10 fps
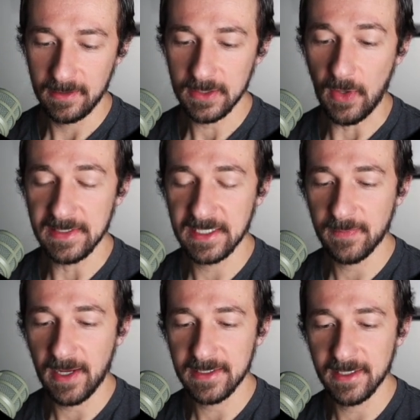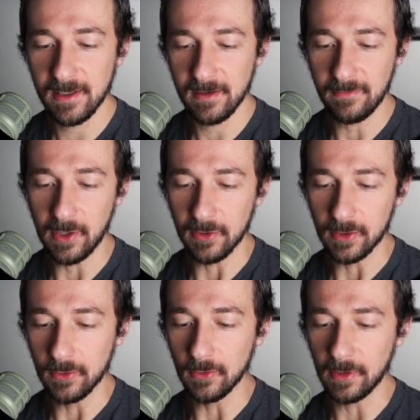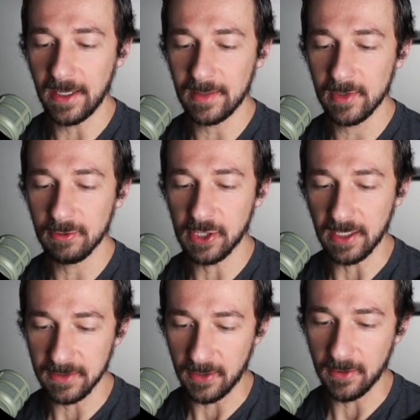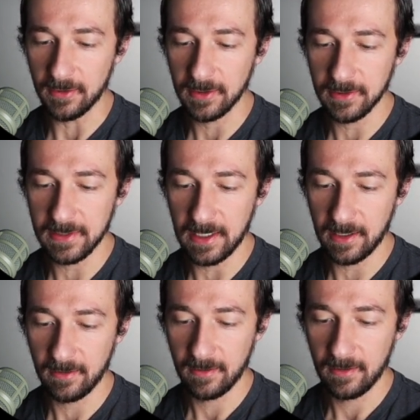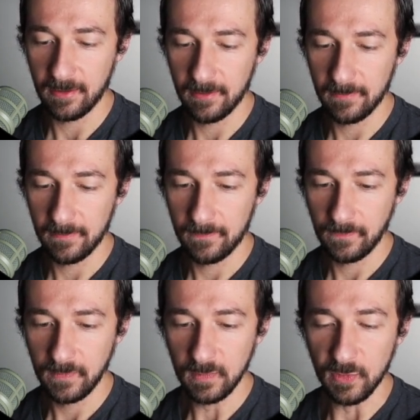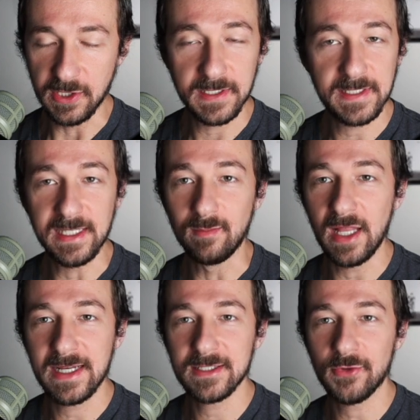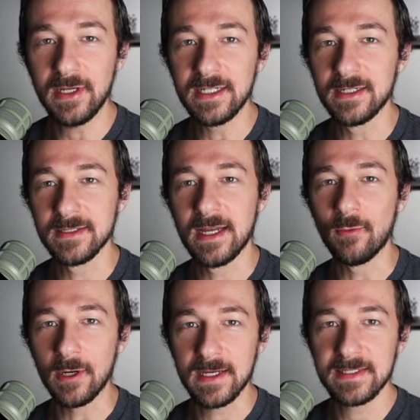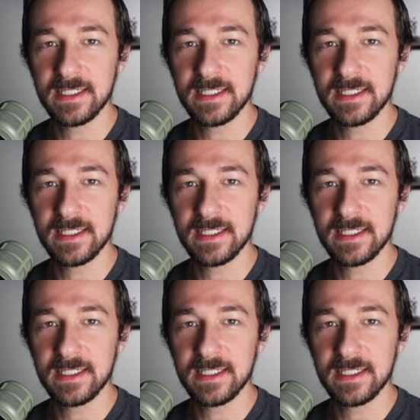So as expected, if we go to Google Camera, which I installed earlier today, we just see a black screen and it does not work as